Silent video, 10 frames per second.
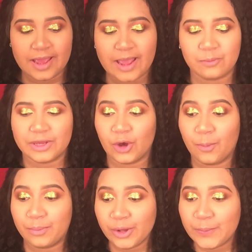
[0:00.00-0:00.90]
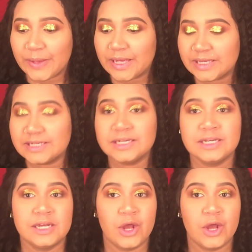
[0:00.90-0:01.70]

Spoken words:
and we gonna put one